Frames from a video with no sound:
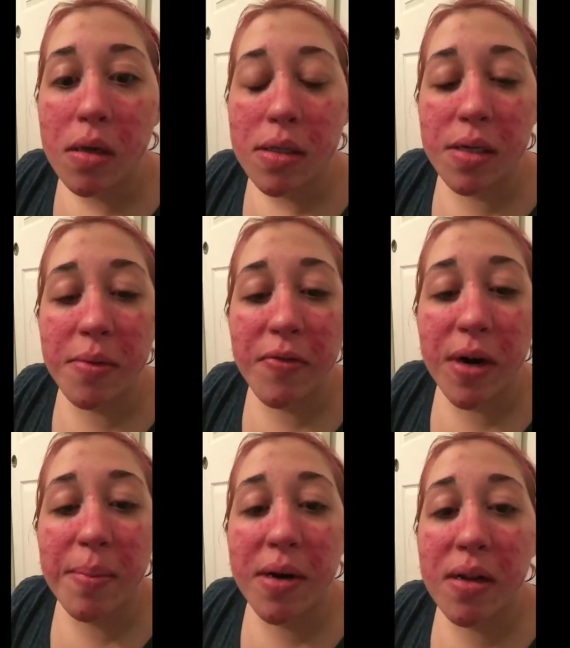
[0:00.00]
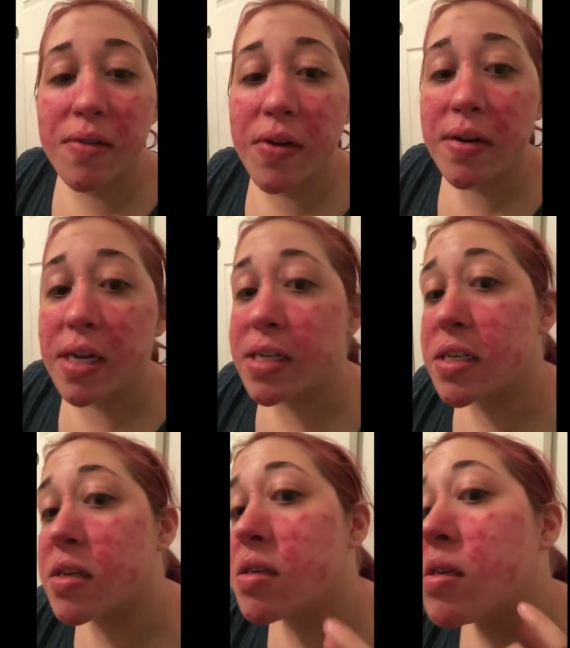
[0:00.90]
So before I put on the
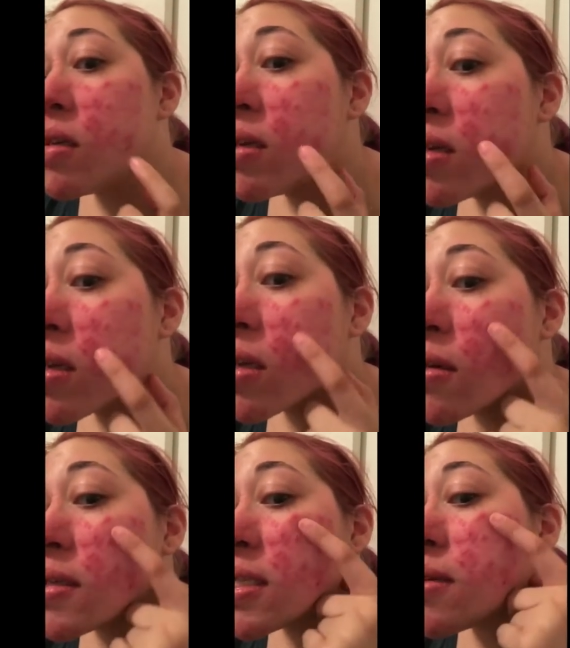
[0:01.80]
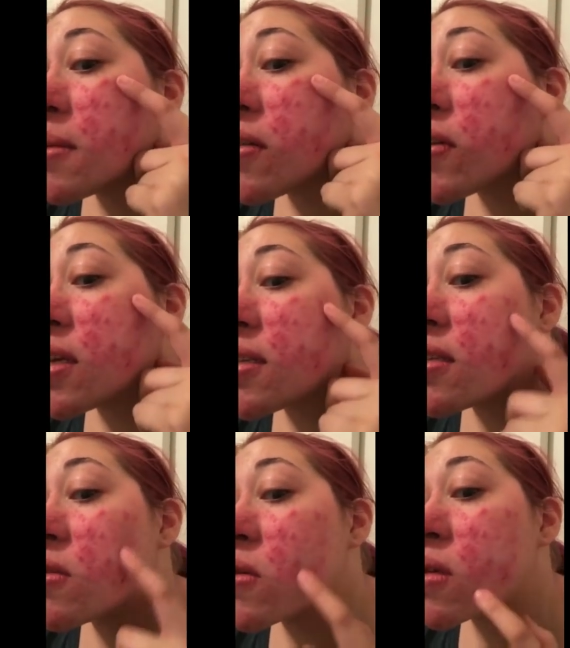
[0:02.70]
foundation, you can see my face
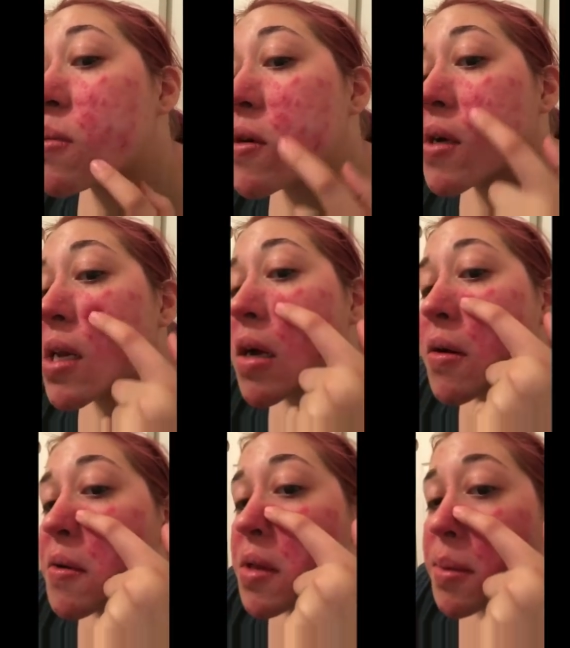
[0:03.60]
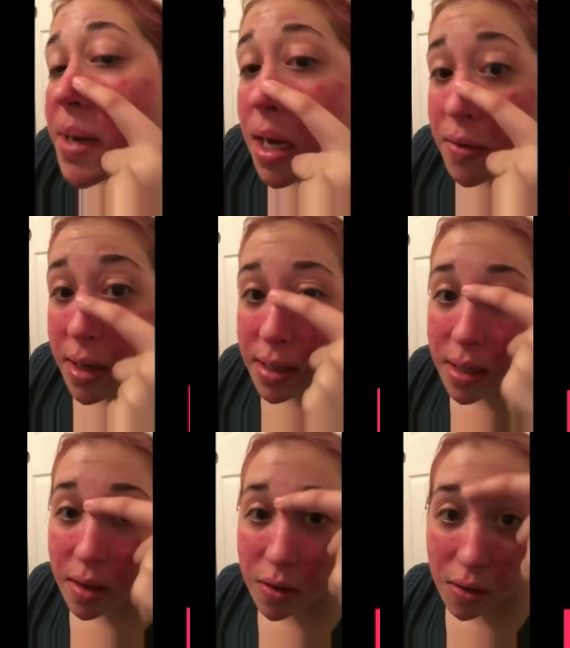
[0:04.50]
is really broken out really bad right
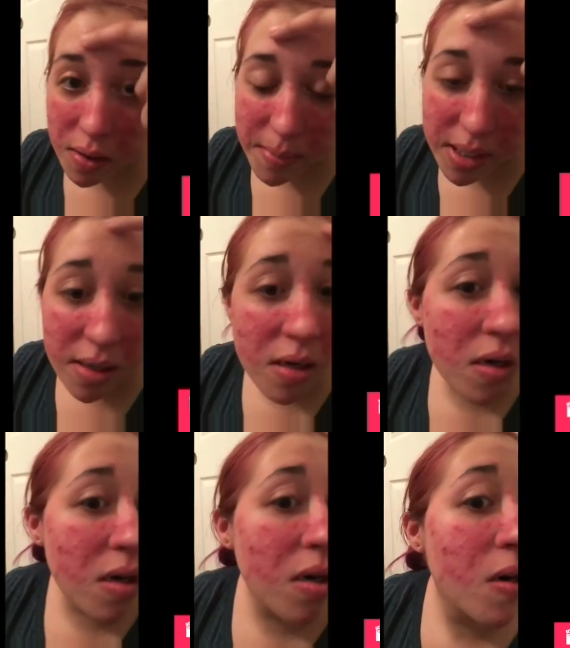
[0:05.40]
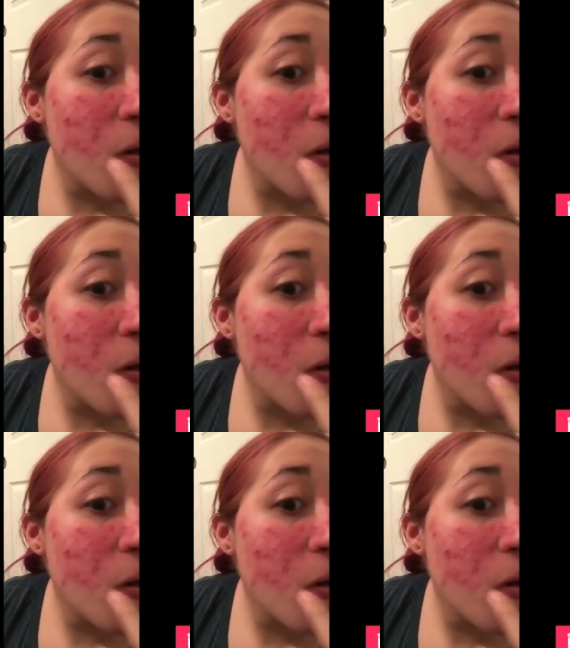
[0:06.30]
now. All up here,